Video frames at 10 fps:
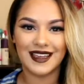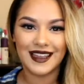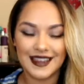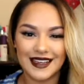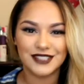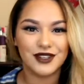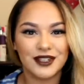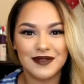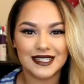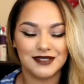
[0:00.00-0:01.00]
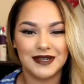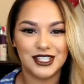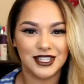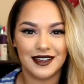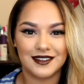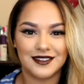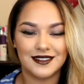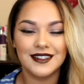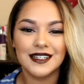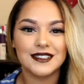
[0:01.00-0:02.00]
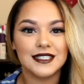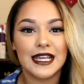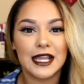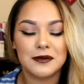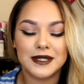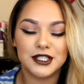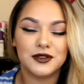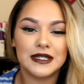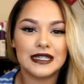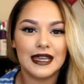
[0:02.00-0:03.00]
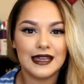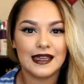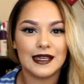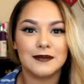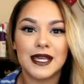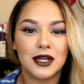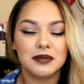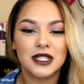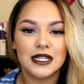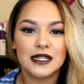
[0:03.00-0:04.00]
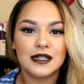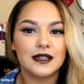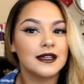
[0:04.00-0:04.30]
Hi guys, welcome back to my channel. Today I'm going to be doing a makeup look.